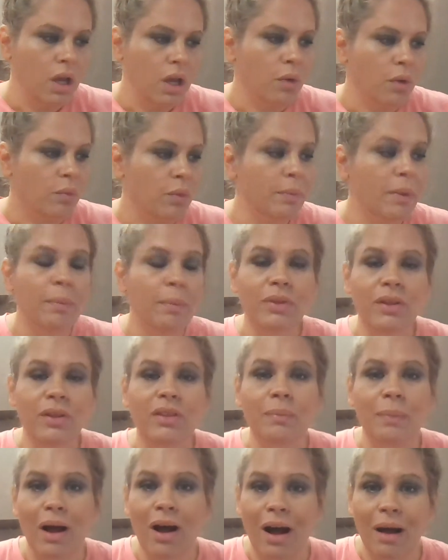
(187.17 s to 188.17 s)
Remember that
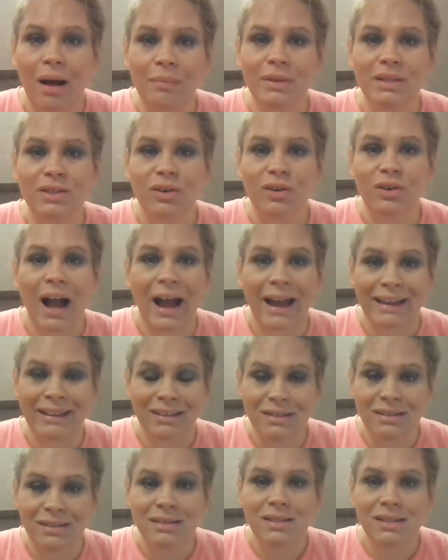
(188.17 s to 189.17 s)
the Bahamas are
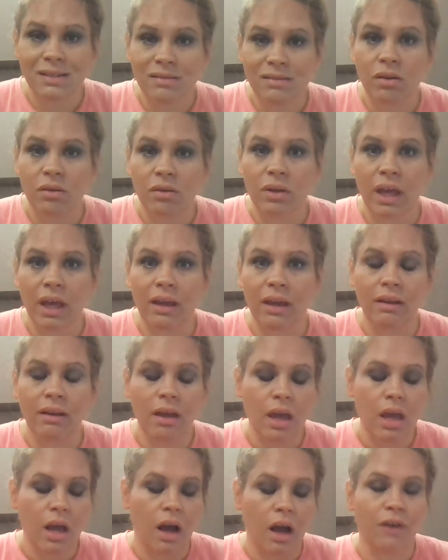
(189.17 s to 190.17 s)
islands, okay?
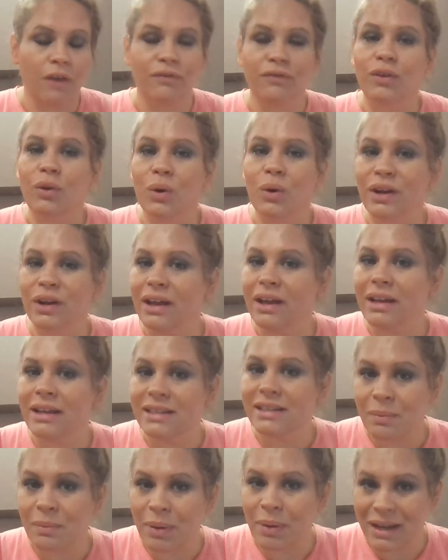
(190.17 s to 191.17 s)
Florida
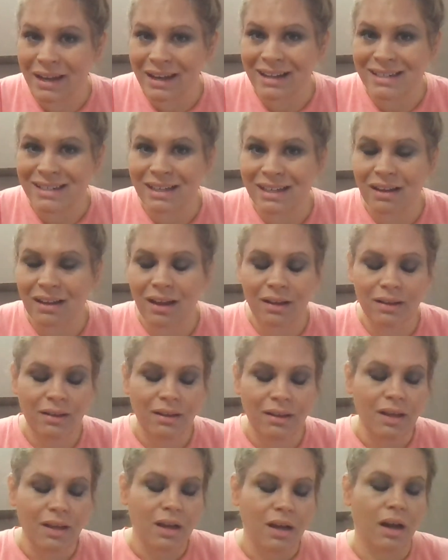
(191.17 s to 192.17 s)
is a peninsula.
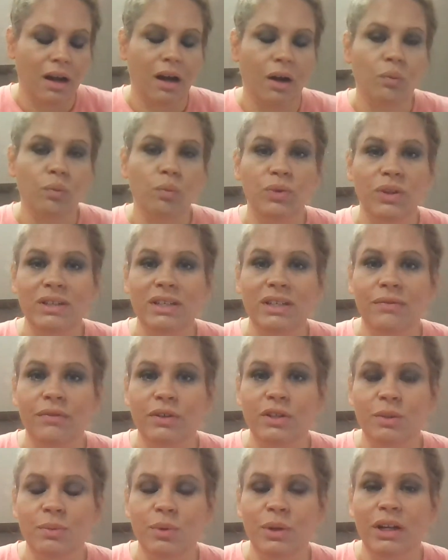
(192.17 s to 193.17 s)
The
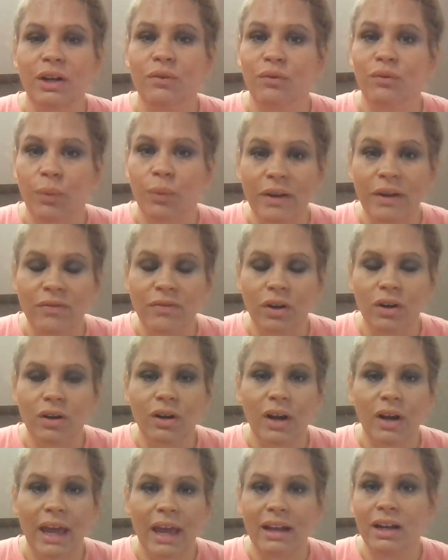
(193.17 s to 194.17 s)
difference between a
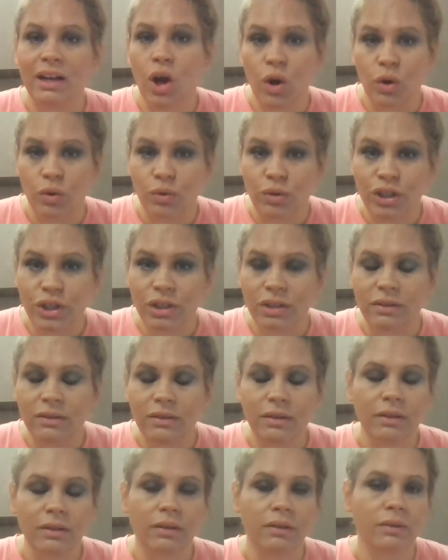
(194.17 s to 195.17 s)
river and an
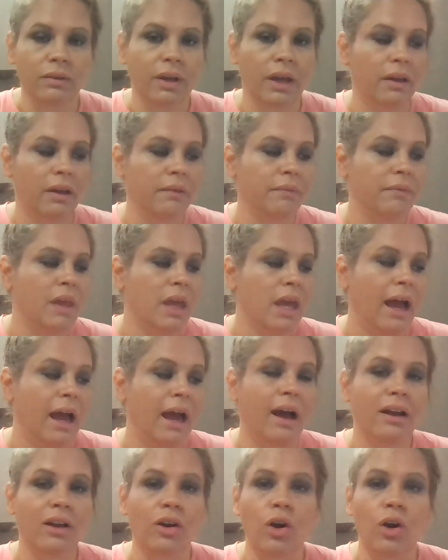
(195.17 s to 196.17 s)
ocean, okay?
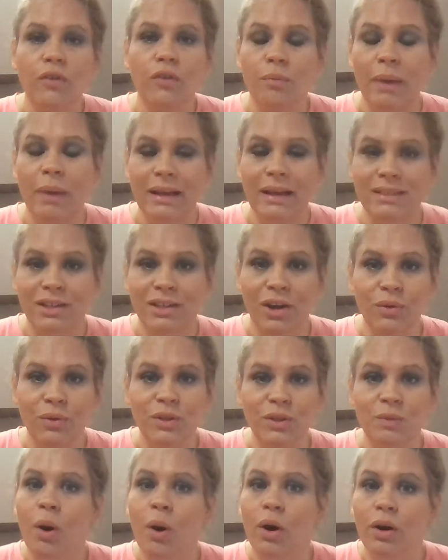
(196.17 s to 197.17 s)
Gulf of Mexico
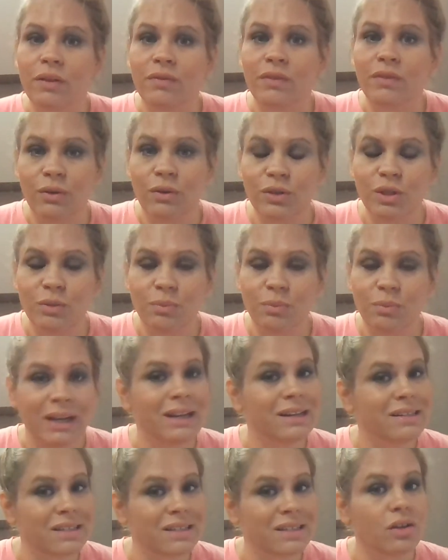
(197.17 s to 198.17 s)
is part of the ocean, but
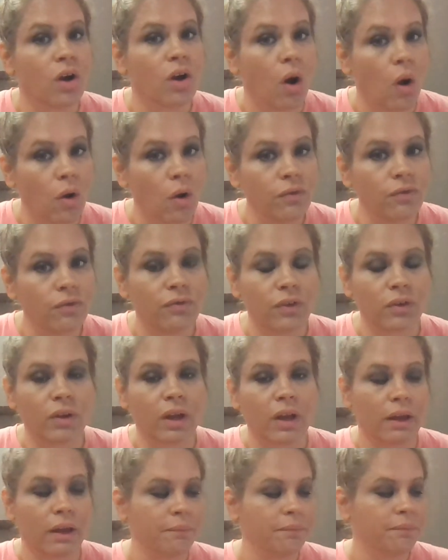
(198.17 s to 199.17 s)
it is a gulf, okay?